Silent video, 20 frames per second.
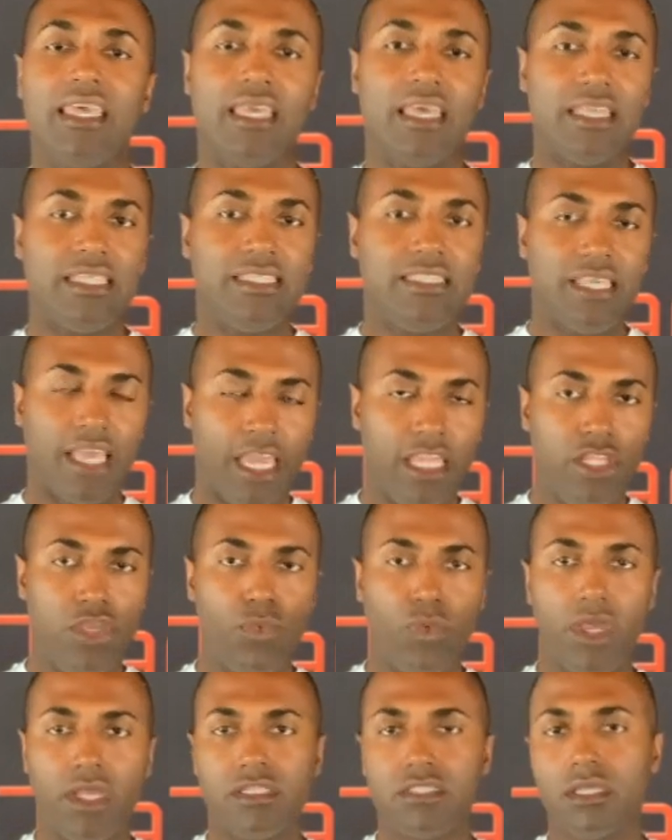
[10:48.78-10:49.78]

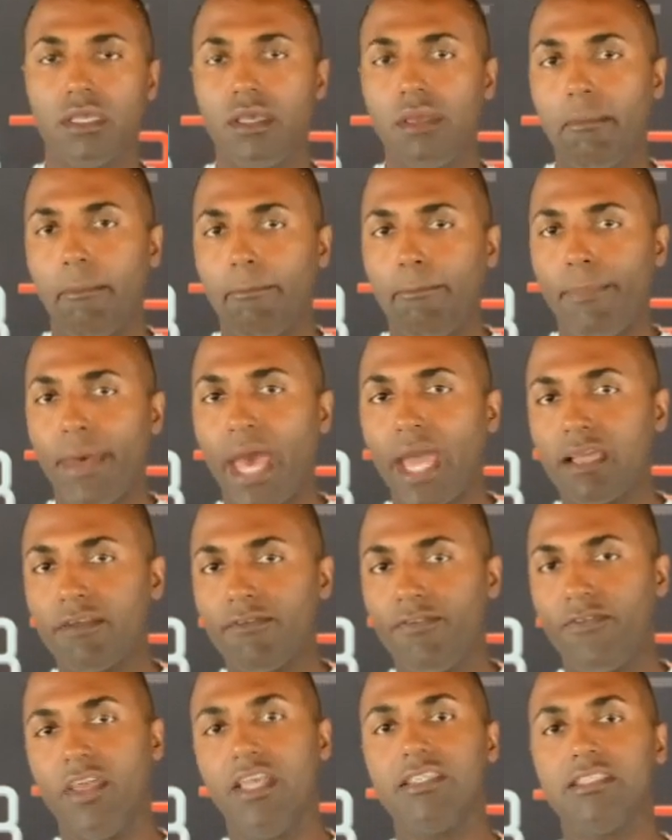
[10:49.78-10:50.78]
attenuates
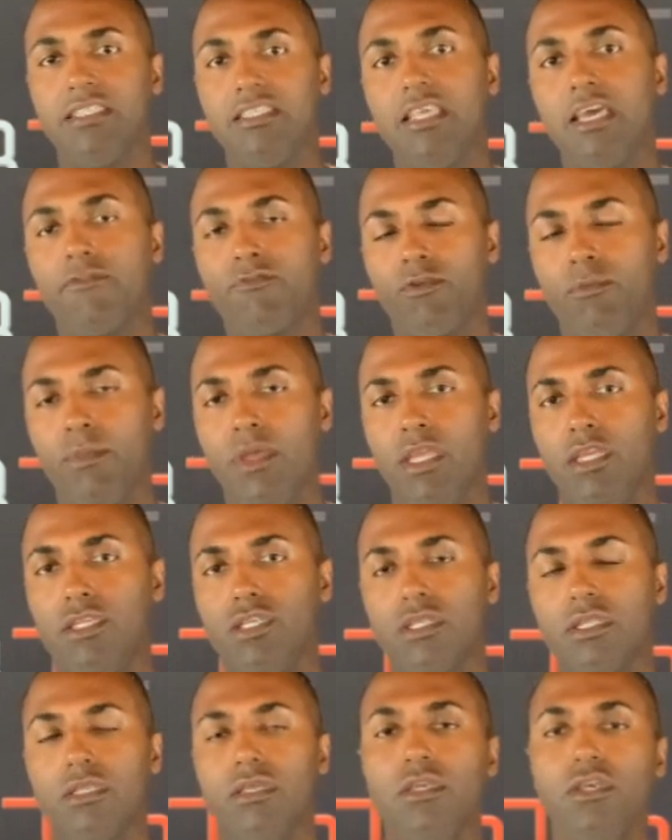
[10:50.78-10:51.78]
back face
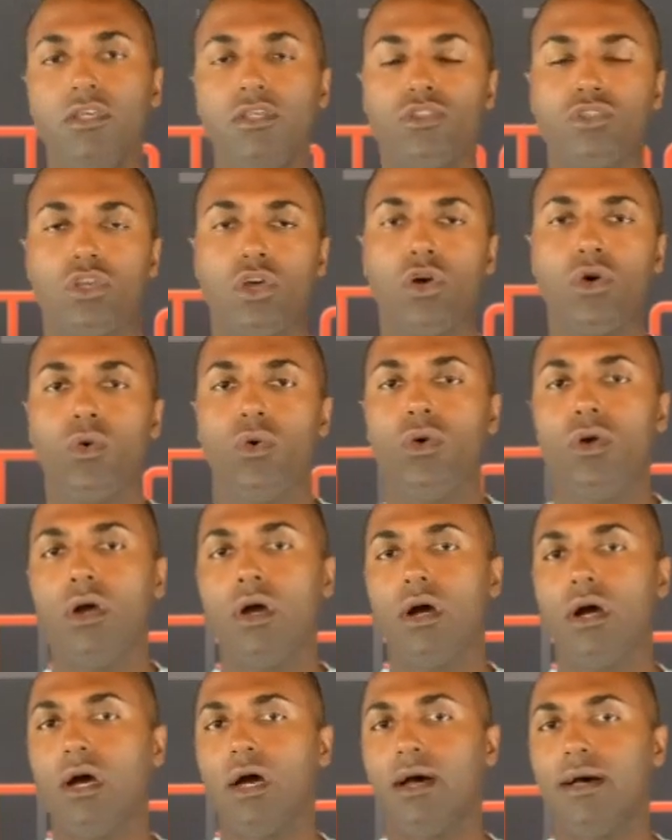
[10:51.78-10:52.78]
deformation. So
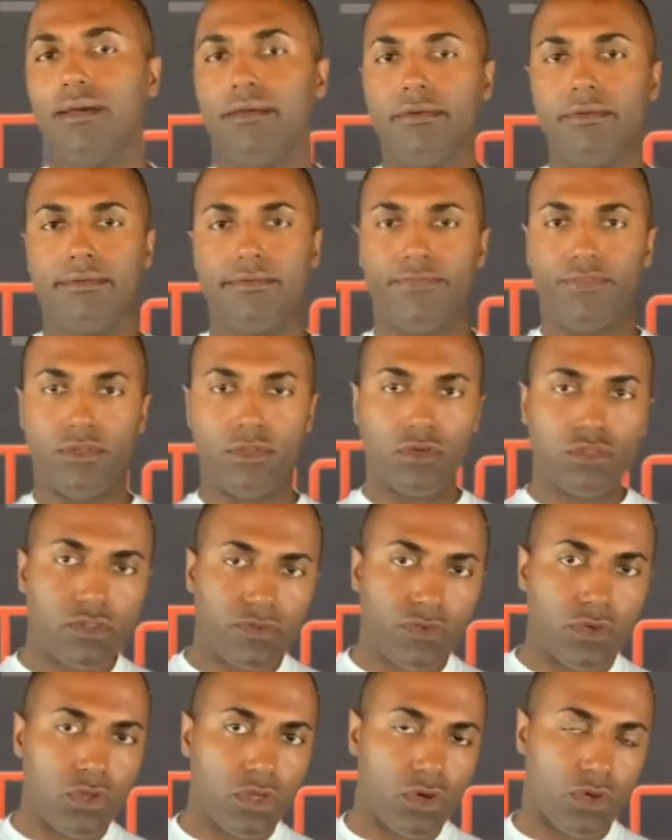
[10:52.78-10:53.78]
uh, for those of
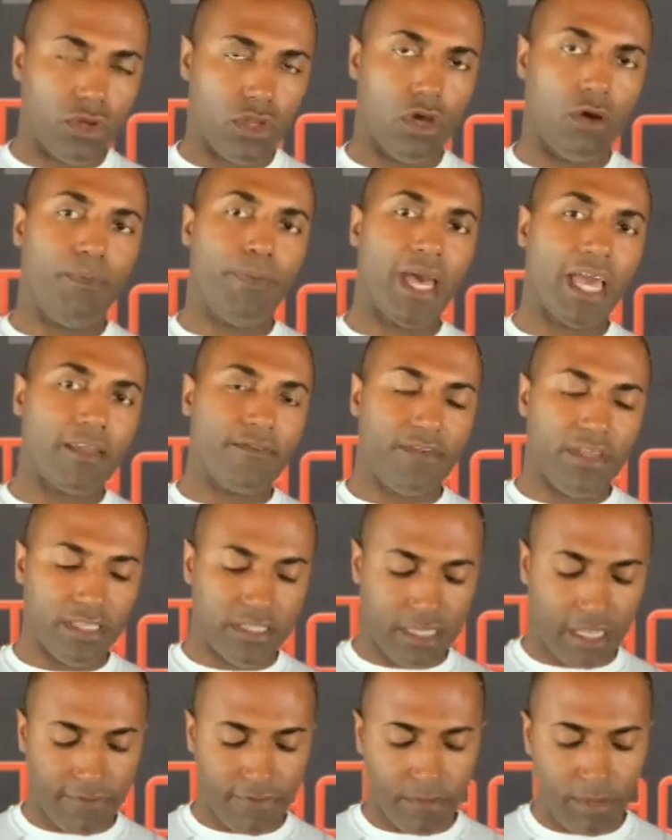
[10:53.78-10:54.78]
you who don't know, back face
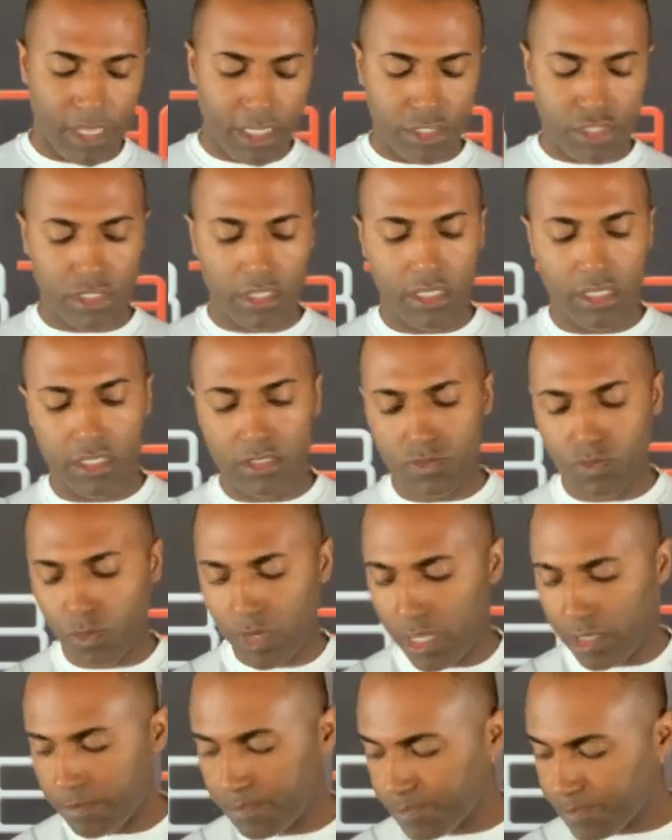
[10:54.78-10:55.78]
deformation is
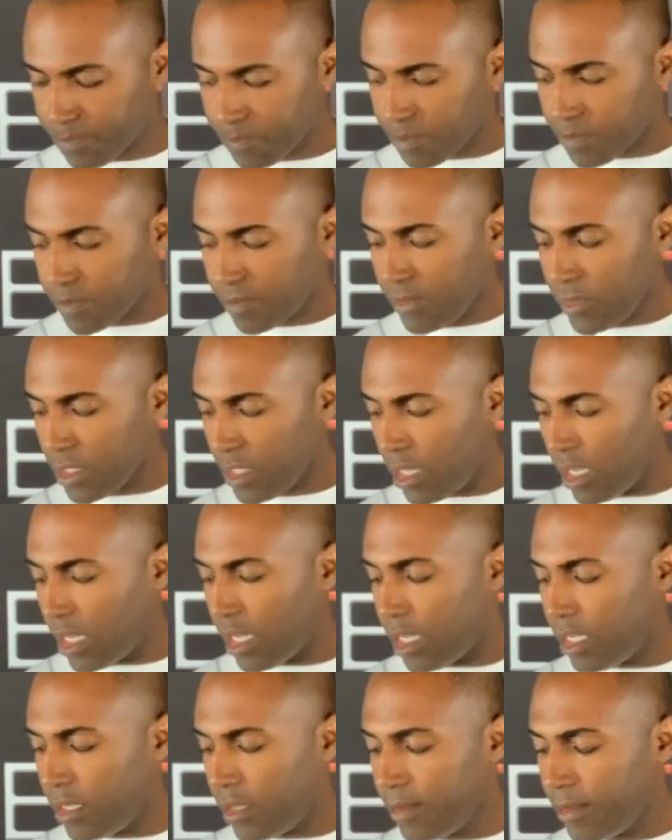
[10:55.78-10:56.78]
when,
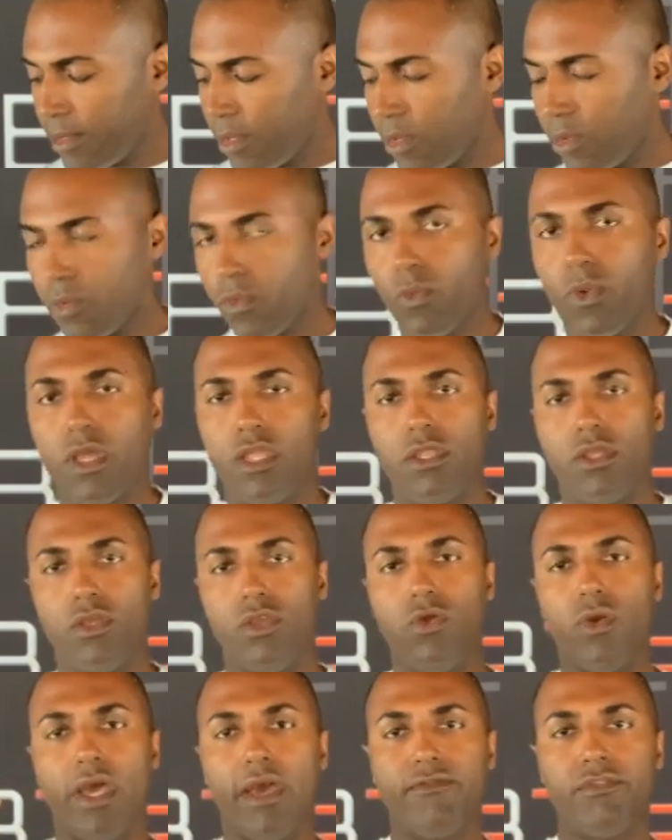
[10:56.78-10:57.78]
uh, when
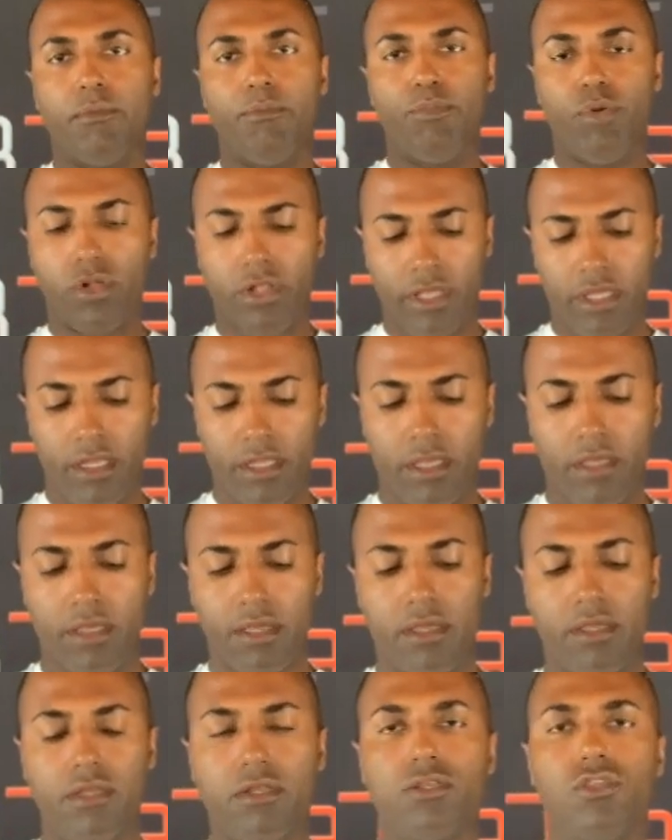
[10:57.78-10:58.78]
you have the bullet
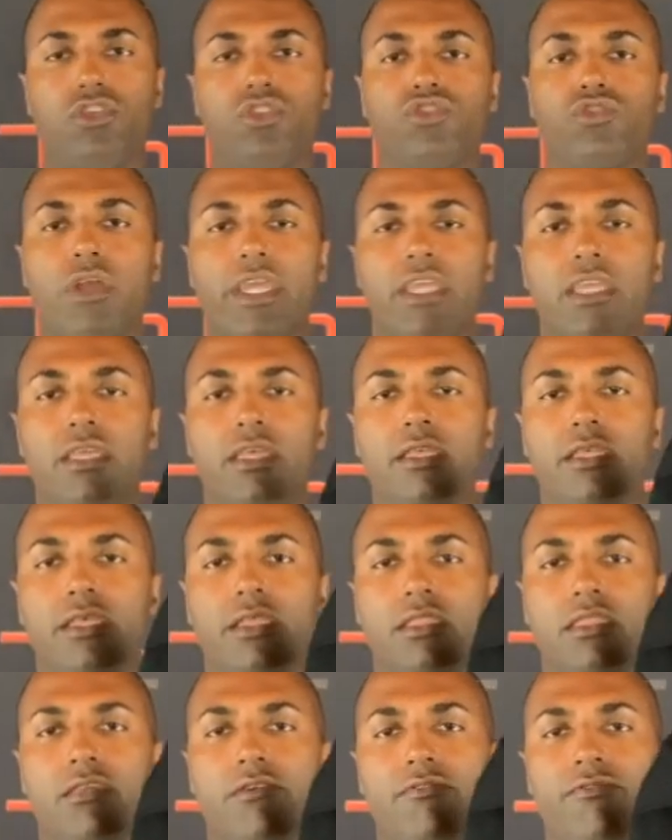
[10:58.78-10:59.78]
strike
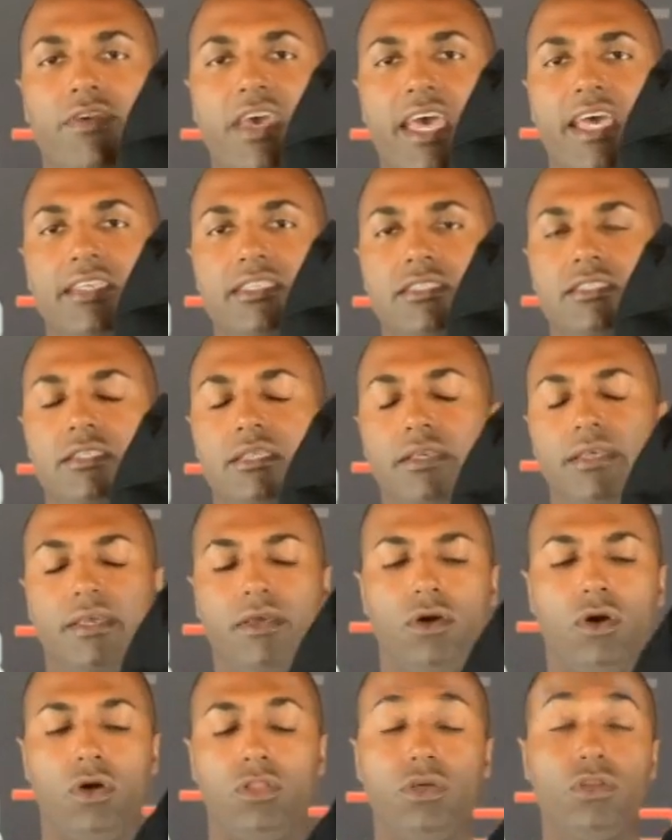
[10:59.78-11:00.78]
the vest.
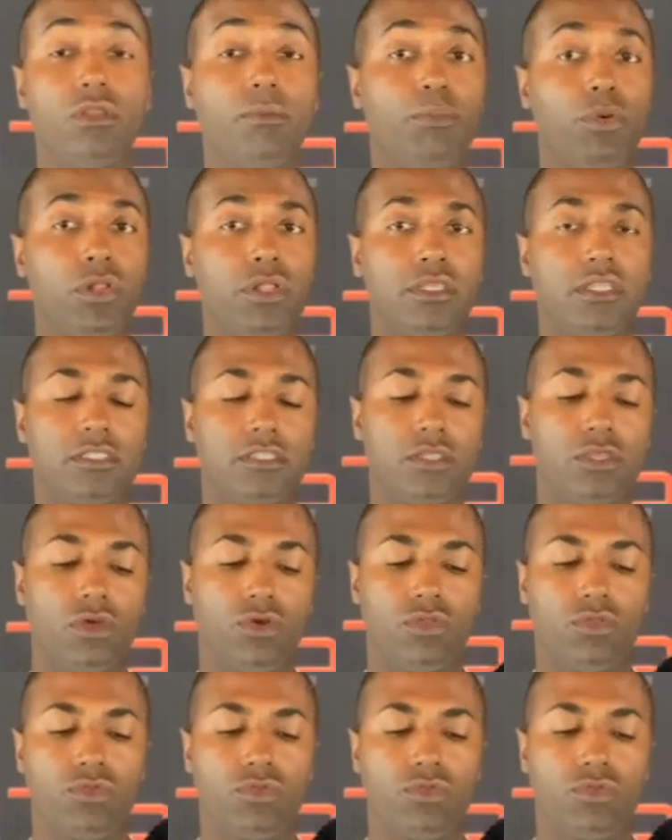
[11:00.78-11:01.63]
Although the bullet doesn't go